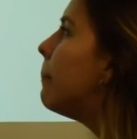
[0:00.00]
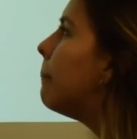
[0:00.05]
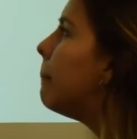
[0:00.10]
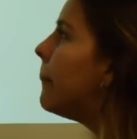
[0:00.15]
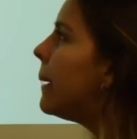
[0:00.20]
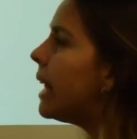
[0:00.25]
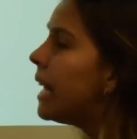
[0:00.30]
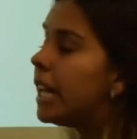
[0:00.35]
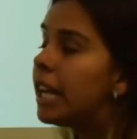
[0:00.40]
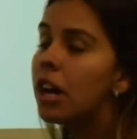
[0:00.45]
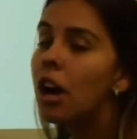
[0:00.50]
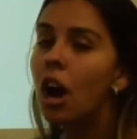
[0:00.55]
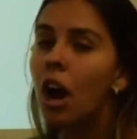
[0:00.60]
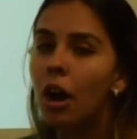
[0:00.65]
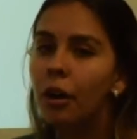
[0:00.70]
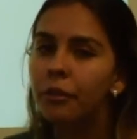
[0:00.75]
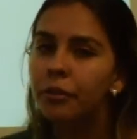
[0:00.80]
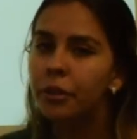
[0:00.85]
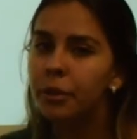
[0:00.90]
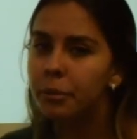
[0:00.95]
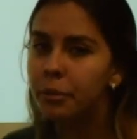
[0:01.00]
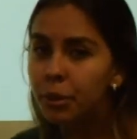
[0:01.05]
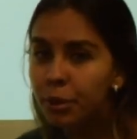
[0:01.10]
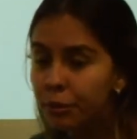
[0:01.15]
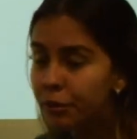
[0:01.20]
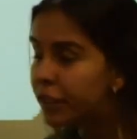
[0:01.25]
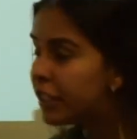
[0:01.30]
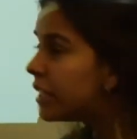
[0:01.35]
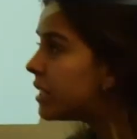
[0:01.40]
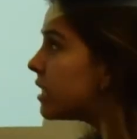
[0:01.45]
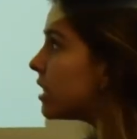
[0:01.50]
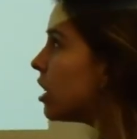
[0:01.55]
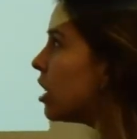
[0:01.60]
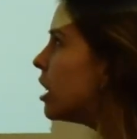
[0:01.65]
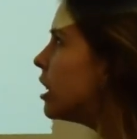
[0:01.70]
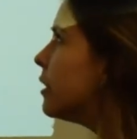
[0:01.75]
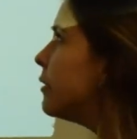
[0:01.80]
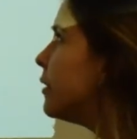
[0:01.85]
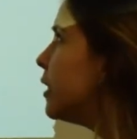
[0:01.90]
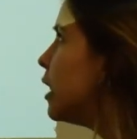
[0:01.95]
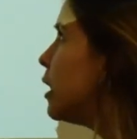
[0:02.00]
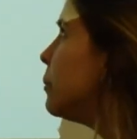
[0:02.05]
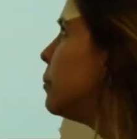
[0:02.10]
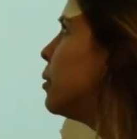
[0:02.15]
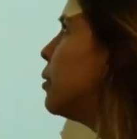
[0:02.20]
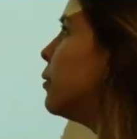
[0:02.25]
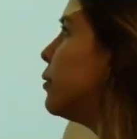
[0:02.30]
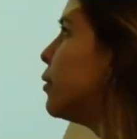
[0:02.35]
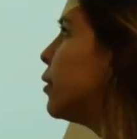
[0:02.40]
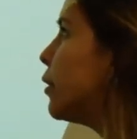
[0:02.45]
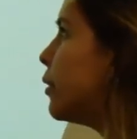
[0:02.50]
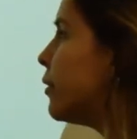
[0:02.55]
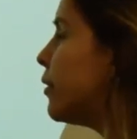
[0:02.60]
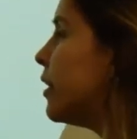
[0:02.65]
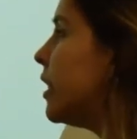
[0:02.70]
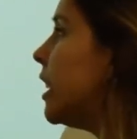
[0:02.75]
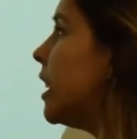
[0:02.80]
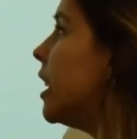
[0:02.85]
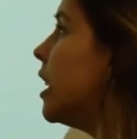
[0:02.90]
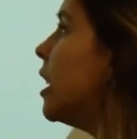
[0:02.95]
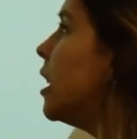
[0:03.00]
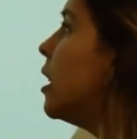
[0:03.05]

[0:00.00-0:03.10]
Many of the movies are available for free.